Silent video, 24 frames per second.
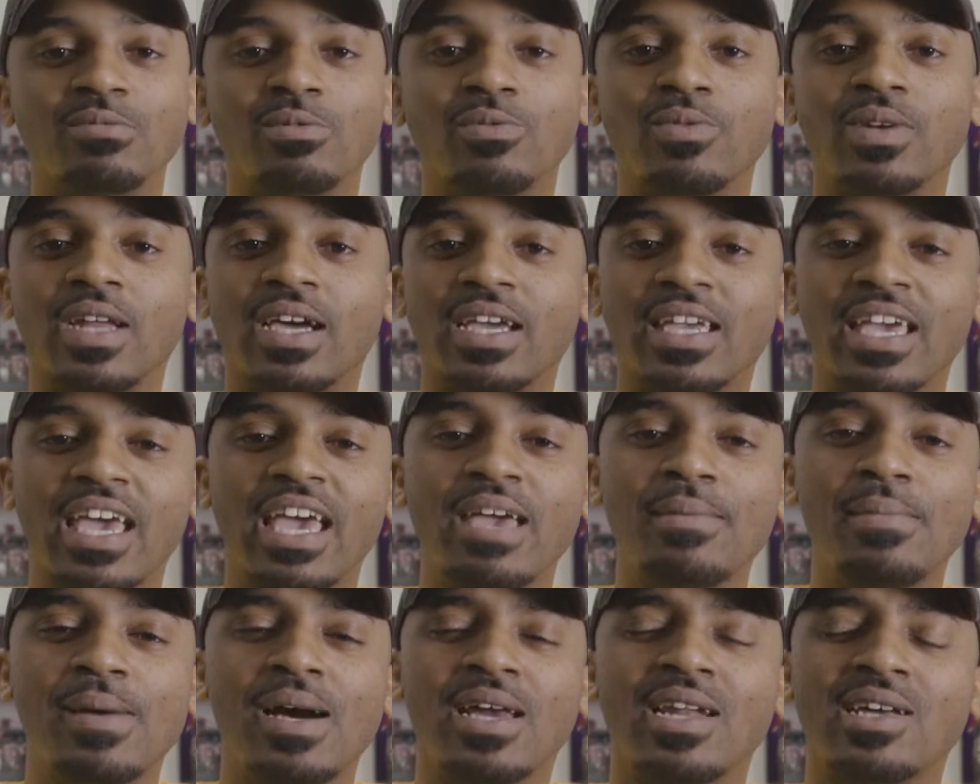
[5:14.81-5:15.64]
But when I
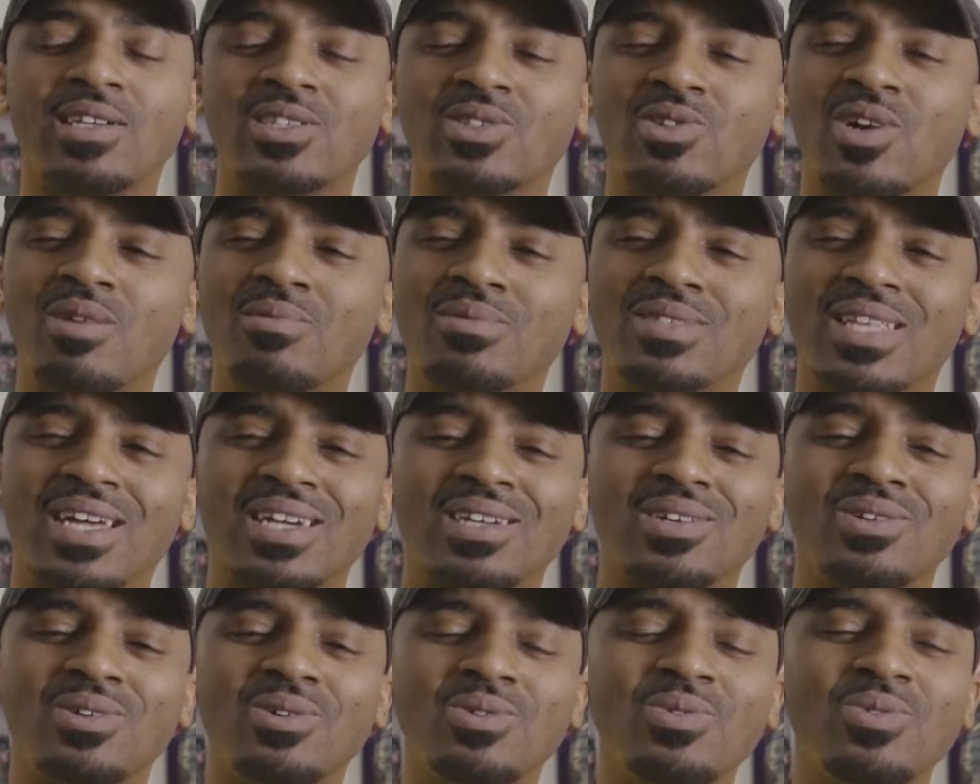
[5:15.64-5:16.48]
came out, I saw him like,
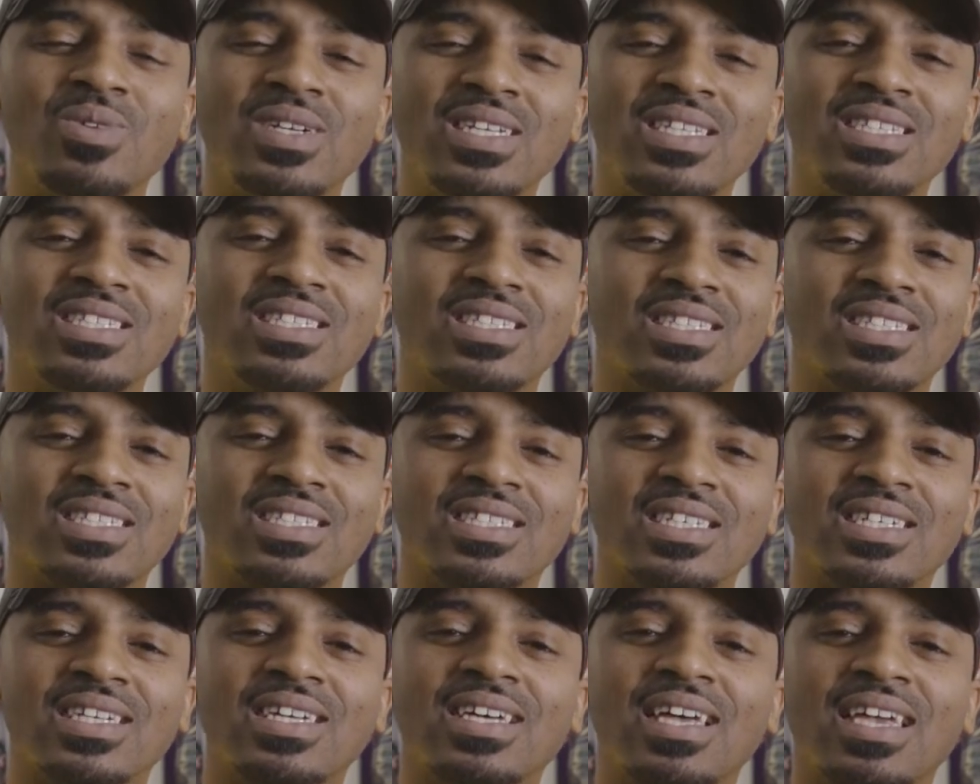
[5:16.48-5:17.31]
who is this
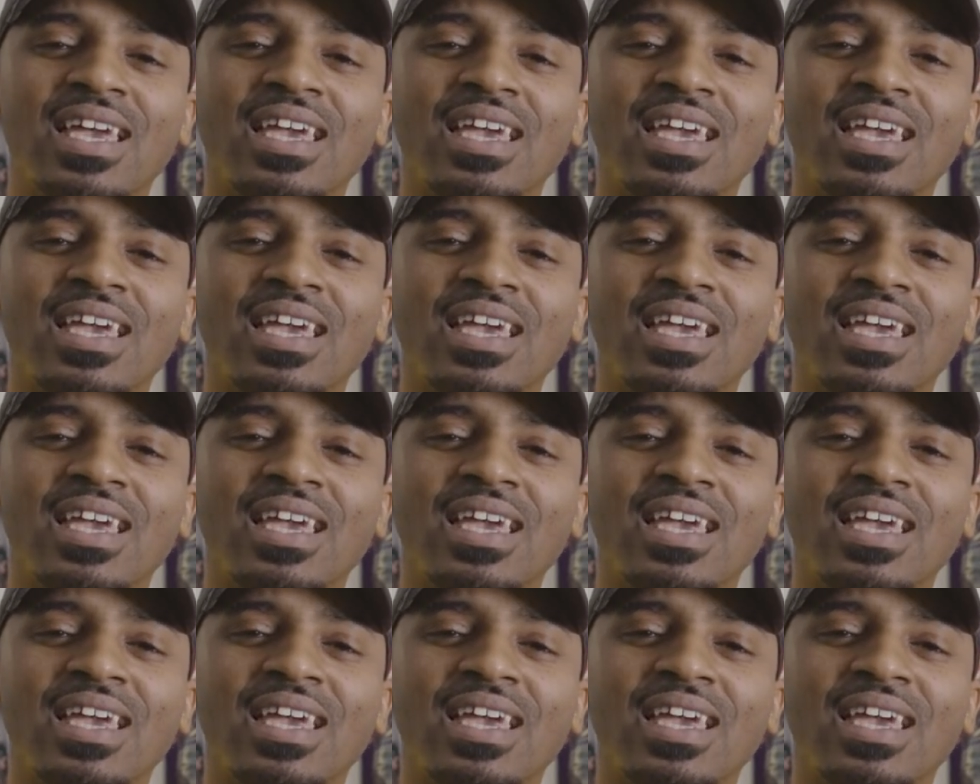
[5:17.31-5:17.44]
nigga?